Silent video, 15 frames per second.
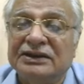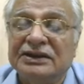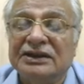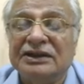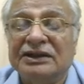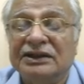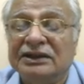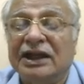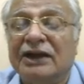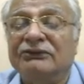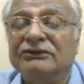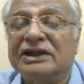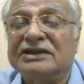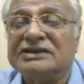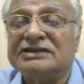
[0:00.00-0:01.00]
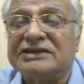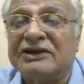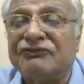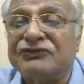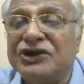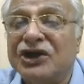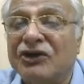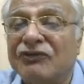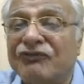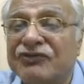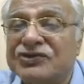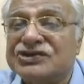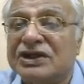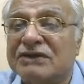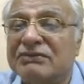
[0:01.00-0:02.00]
Now there is the safety of
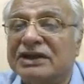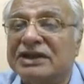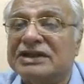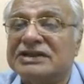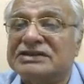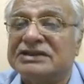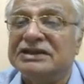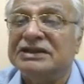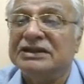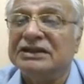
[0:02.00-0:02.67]
fishermen at sea,